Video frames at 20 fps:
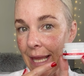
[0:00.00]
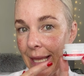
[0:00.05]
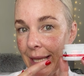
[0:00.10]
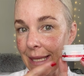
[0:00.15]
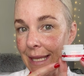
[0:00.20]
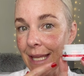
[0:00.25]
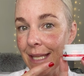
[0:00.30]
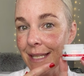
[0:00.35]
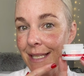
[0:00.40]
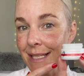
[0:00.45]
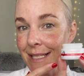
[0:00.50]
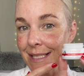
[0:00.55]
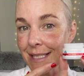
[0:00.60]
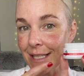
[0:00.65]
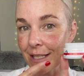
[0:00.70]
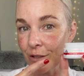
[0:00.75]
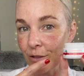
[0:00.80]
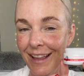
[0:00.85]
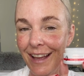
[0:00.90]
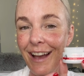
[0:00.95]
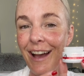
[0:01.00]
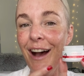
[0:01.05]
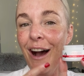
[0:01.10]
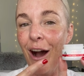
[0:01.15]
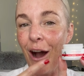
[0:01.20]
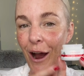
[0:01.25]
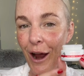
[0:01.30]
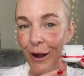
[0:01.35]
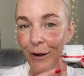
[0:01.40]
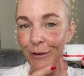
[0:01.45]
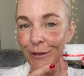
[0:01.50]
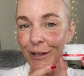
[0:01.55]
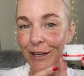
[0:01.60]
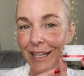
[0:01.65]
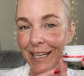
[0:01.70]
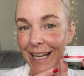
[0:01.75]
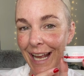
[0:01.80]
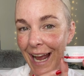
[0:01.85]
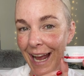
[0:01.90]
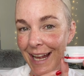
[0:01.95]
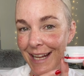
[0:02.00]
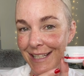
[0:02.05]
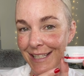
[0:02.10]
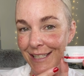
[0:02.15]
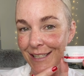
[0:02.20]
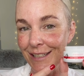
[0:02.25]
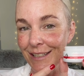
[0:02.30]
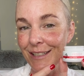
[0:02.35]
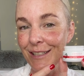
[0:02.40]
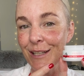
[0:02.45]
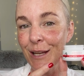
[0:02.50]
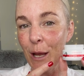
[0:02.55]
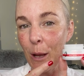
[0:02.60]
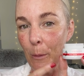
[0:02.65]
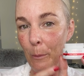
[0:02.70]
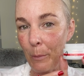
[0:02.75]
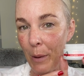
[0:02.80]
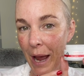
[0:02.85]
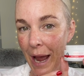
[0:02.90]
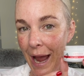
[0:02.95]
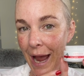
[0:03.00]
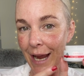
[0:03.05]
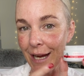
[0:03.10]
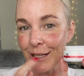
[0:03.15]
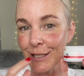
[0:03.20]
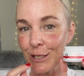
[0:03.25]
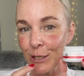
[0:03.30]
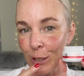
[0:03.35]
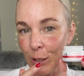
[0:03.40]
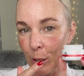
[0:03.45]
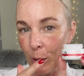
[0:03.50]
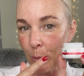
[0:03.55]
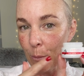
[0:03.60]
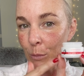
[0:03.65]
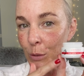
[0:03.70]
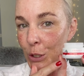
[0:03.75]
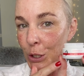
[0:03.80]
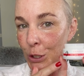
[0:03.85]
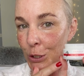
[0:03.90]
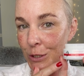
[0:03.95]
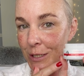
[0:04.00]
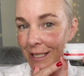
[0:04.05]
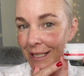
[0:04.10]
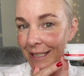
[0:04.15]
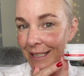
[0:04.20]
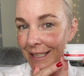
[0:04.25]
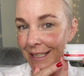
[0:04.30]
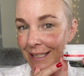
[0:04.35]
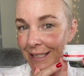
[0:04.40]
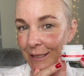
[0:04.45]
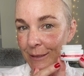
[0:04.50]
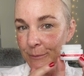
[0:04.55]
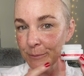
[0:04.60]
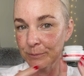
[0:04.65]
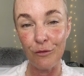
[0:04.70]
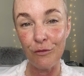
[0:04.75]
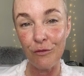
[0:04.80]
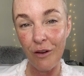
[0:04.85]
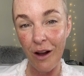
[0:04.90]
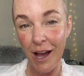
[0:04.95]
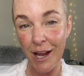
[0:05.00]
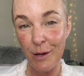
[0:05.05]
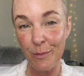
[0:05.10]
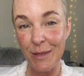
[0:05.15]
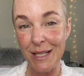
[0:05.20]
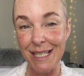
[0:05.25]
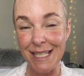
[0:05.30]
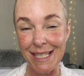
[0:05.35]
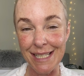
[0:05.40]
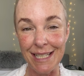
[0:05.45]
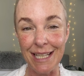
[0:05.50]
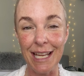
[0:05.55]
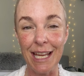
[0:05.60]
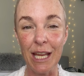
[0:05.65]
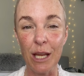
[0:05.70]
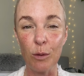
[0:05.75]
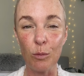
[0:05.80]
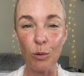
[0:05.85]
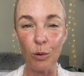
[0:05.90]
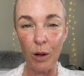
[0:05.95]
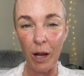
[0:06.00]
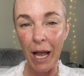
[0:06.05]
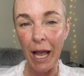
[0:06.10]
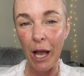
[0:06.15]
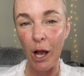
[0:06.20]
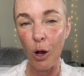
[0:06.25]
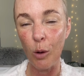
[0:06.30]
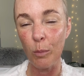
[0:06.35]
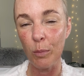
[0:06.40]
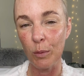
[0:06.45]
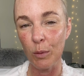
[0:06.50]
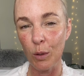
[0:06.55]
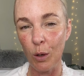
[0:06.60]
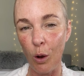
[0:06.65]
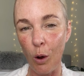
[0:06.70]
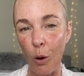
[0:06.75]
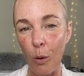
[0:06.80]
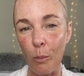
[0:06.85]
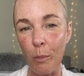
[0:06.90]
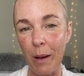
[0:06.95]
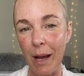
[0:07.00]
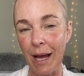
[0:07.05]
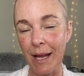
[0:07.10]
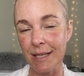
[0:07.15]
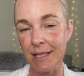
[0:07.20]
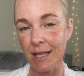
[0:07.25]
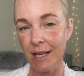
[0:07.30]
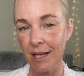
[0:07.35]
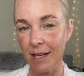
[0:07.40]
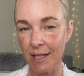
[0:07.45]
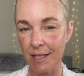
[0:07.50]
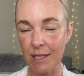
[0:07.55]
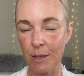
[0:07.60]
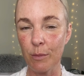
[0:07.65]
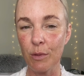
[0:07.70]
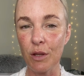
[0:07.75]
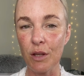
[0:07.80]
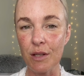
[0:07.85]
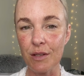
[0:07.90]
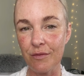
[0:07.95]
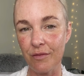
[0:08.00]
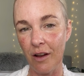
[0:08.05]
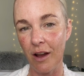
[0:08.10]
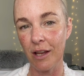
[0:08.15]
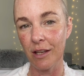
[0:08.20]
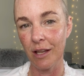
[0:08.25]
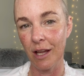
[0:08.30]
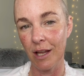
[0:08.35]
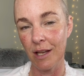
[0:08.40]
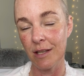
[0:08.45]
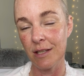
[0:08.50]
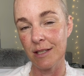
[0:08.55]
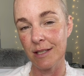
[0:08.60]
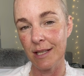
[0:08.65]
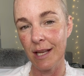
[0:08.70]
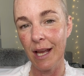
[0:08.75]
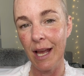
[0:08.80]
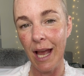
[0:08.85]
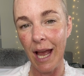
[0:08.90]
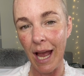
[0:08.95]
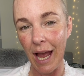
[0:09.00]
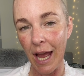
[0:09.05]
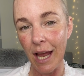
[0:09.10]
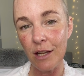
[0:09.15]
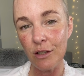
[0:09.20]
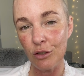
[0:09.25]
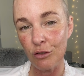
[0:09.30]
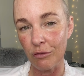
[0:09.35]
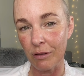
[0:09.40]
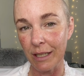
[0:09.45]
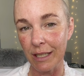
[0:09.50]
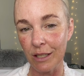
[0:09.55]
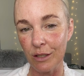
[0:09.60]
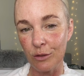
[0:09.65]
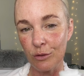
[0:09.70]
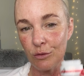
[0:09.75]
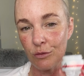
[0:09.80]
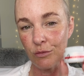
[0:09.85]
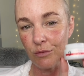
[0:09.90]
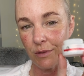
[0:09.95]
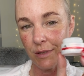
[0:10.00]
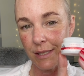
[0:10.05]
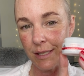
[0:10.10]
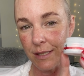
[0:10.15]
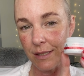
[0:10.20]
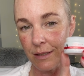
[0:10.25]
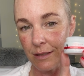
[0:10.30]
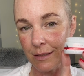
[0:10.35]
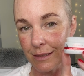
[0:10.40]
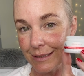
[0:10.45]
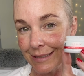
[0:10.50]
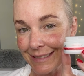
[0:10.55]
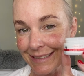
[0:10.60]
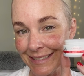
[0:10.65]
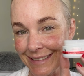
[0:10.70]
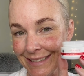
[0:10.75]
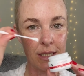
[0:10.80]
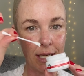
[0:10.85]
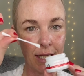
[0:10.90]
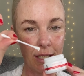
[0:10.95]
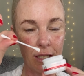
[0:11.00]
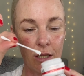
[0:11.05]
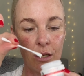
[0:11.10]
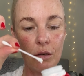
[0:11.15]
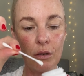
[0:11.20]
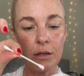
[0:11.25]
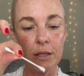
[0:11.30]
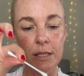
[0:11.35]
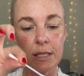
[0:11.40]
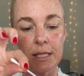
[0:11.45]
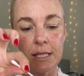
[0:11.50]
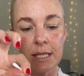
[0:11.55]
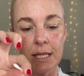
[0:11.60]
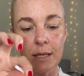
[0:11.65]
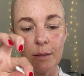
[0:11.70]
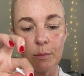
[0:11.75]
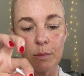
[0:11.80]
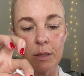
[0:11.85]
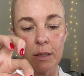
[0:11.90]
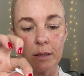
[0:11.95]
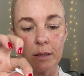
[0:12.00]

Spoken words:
then this little hyaluronic acid packed beauty vitamin C will help combat some of those fine lines and crinkles. Take a cotton tip,